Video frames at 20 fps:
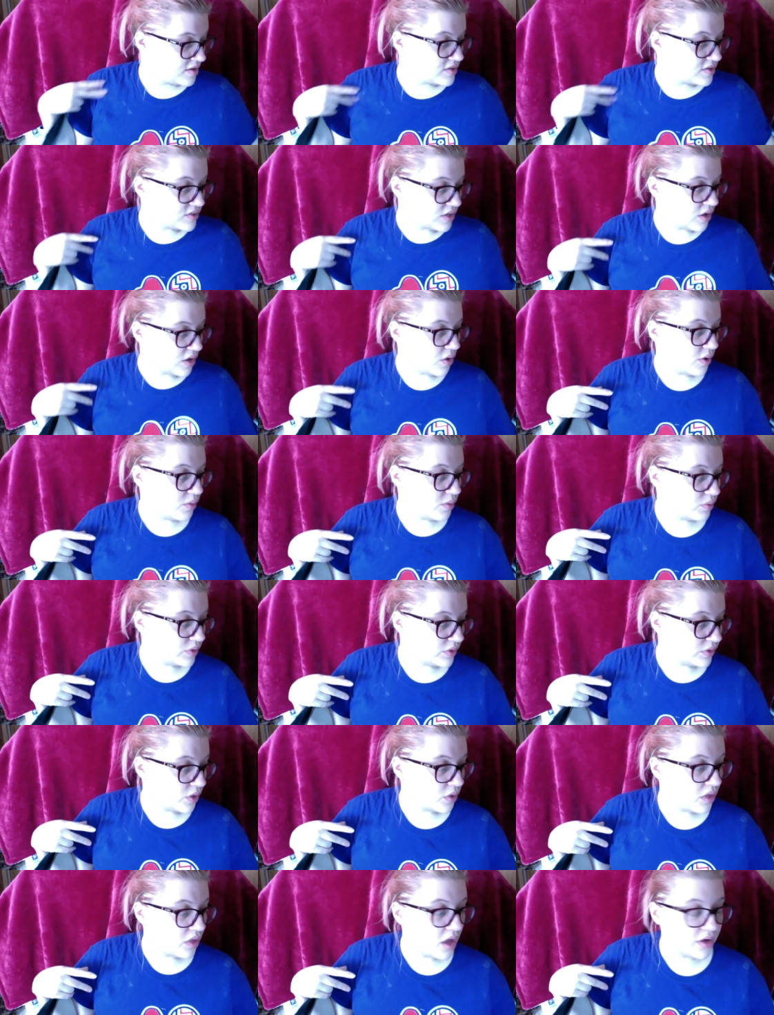So it will
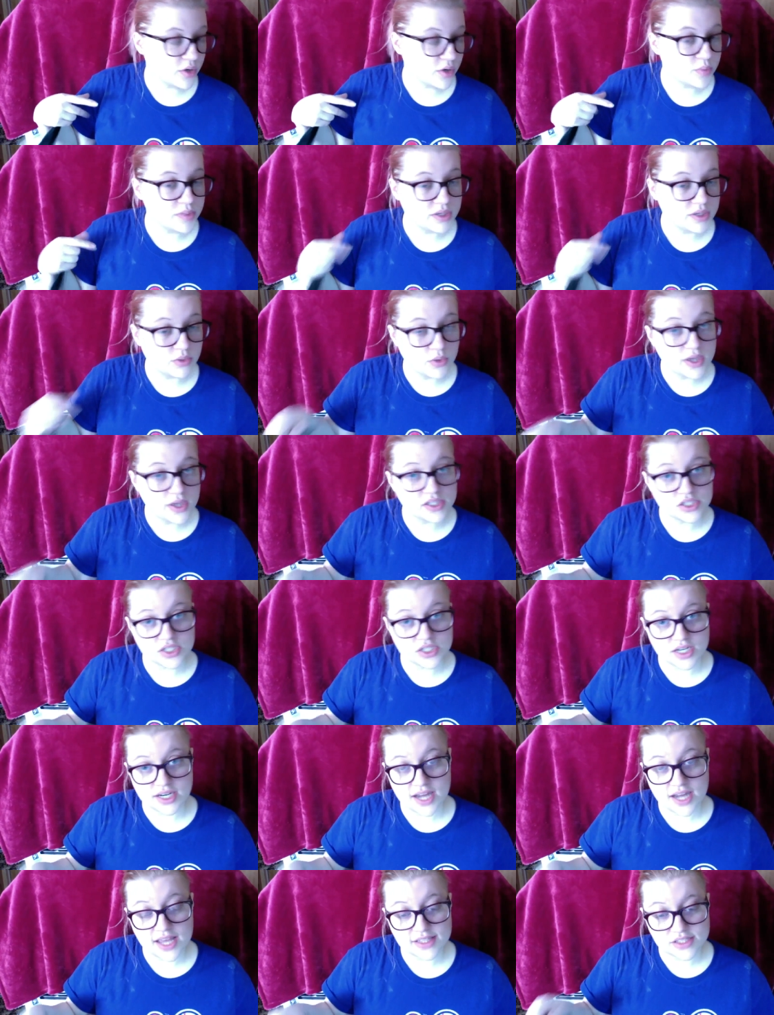no longer be question
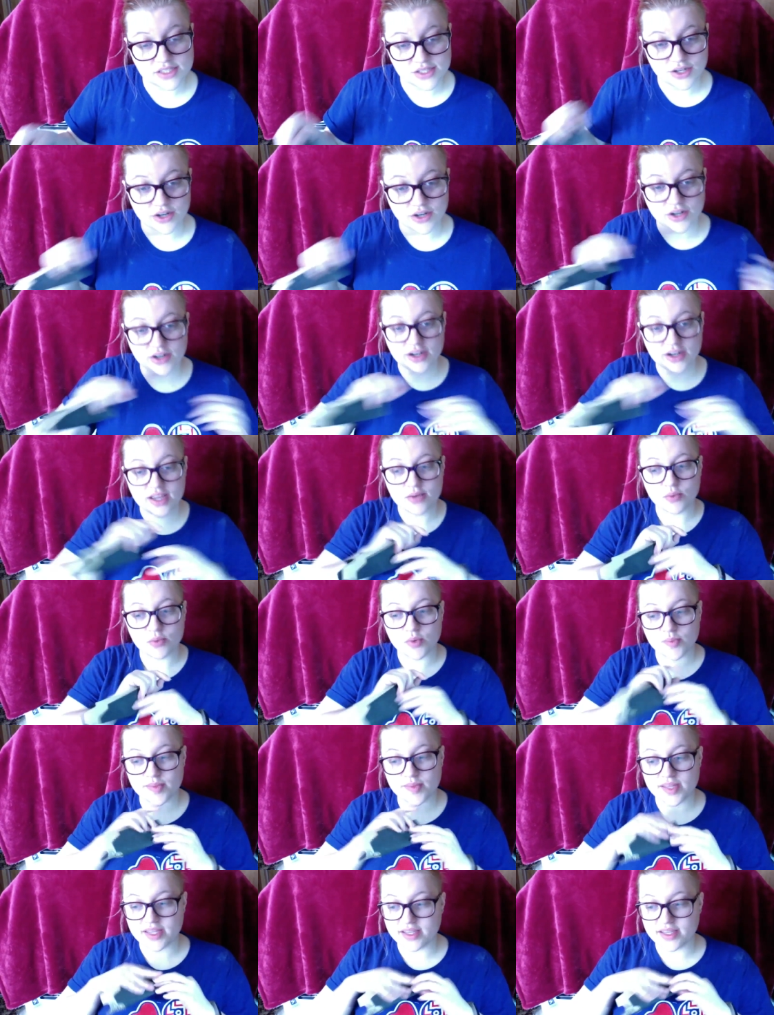and answer. It will
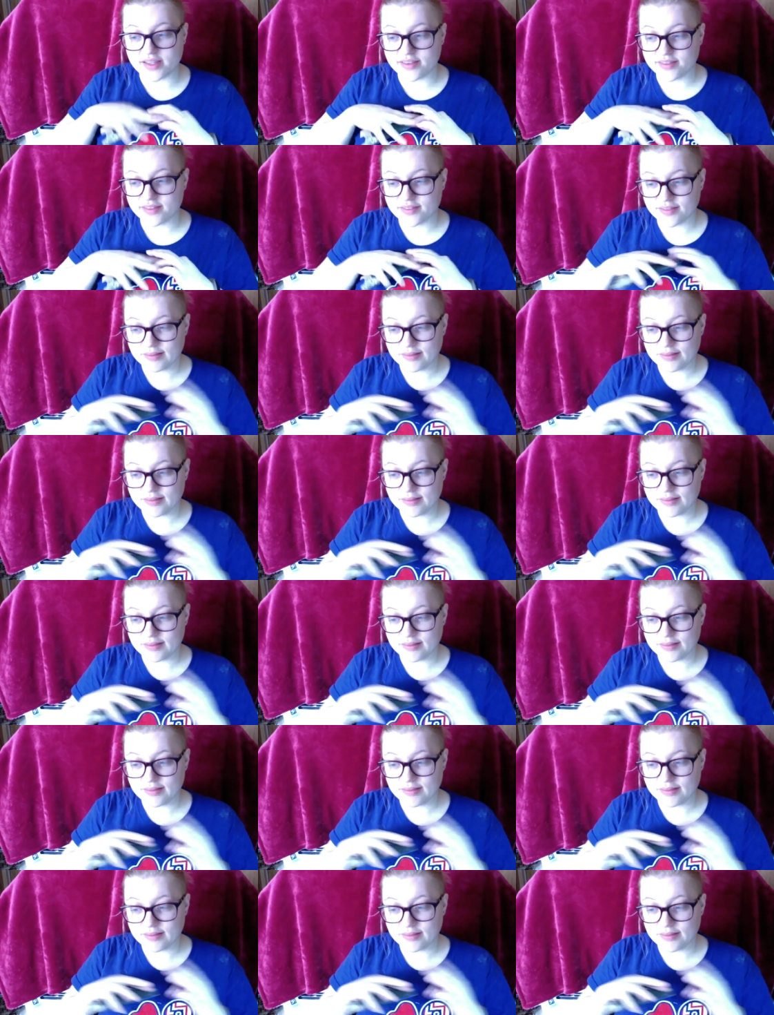be,